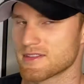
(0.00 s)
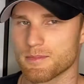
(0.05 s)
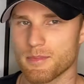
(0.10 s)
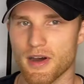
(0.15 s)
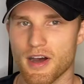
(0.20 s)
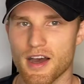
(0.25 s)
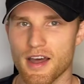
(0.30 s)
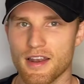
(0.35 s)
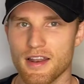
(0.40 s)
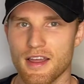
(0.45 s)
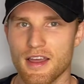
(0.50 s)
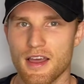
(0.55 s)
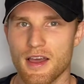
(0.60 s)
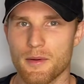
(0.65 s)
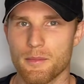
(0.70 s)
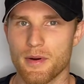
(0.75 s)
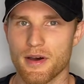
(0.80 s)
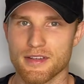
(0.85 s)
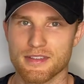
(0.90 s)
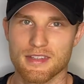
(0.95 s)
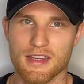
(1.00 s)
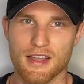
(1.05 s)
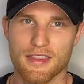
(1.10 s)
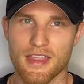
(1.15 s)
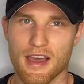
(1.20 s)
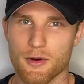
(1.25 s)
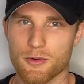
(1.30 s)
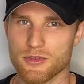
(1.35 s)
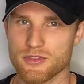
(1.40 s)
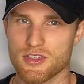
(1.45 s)
bought, but
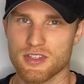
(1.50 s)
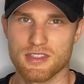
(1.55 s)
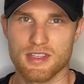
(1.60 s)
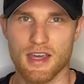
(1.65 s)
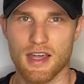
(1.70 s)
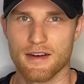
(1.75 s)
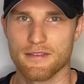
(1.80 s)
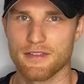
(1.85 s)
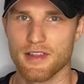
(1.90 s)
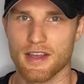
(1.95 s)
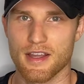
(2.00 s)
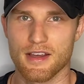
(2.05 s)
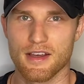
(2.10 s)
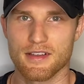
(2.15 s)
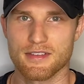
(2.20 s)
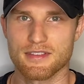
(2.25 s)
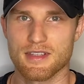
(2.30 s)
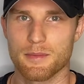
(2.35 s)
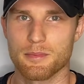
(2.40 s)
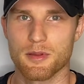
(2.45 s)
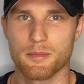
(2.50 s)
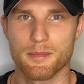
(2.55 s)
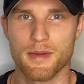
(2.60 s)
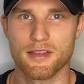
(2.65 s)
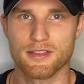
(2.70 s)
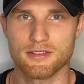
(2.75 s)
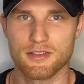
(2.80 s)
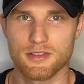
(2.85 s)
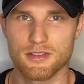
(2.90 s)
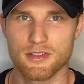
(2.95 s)
that was just kind of like a
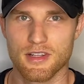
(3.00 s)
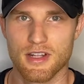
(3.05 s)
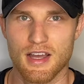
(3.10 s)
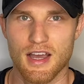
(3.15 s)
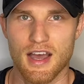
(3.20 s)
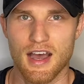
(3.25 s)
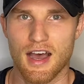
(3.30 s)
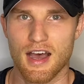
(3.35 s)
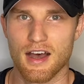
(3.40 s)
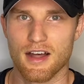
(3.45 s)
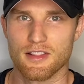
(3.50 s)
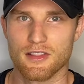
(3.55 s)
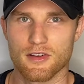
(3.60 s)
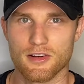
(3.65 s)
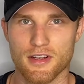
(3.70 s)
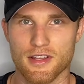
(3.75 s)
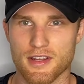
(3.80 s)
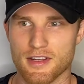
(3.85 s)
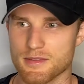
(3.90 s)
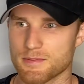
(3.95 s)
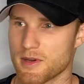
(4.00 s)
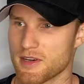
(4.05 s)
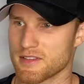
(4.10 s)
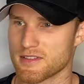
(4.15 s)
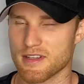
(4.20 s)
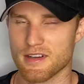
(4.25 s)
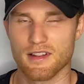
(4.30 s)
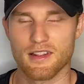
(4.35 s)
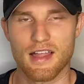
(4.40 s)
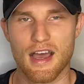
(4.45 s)
supplemental learning experience.
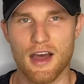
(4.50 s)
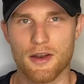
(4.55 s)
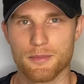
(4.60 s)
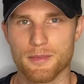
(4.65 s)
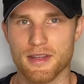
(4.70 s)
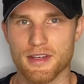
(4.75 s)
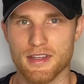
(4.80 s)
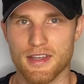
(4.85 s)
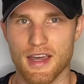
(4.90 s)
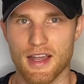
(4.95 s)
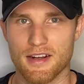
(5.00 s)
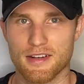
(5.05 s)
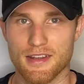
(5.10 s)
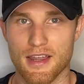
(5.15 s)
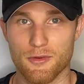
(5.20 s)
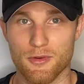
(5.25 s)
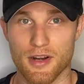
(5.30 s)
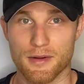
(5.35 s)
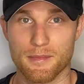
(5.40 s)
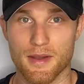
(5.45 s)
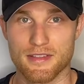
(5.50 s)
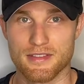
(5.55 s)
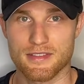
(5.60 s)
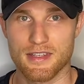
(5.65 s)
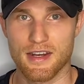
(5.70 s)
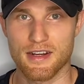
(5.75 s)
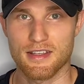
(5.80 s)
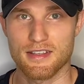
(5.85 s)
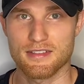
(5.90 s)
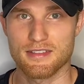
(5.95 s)
It allowed me to kind of direct my
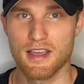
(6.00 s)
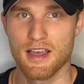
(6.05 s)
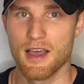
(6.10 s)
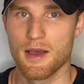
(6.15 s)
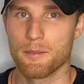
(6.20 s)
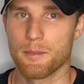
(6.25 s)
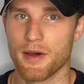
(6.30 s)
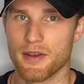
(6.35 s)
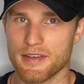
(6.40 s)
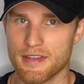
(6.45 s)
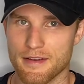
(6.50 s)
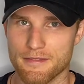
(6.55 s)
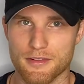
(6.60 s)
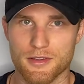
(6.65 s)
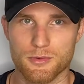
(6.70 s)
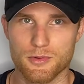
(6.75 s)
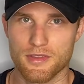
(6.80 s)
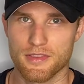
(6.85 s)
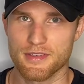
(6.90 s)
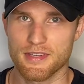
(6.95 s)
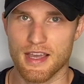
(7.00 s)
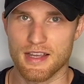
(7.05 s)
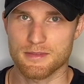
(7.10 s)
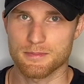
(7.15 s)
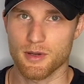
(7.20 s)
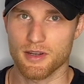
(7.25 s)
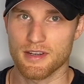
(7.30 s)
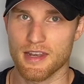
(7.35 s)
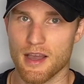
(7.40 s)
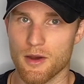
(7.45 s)
studies, but definitely read the
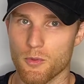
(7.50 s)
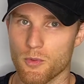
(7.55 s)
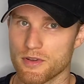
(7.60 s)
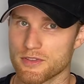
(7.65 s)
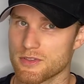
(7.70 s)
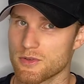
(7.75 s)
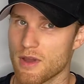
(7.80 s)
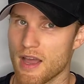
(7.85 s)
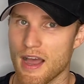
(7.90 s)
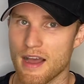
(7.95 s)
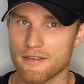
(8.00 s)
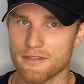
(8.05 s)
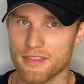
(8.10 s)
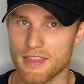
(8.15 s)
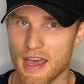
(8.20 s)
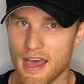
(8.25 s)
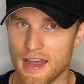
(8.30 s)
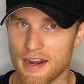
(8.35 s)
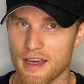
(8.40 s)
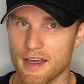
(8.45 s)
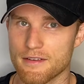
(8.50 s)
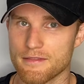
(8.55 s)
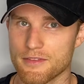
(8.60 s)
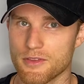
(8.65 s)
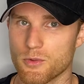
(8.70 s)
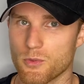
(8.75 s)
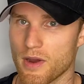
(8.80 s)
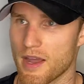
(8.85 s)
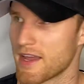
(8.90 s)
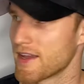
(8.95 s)
textbook. Now, once you have that out of the
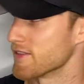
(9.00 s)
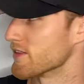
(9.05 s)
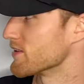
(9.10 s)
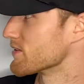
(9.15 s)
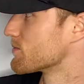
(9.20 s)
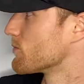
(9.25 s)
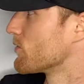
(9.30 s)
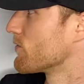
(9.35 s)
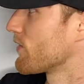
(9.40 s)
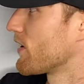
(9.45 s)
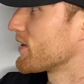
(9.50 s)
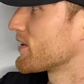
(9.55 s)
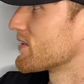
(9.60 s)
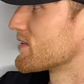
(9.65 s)
way, let's move on to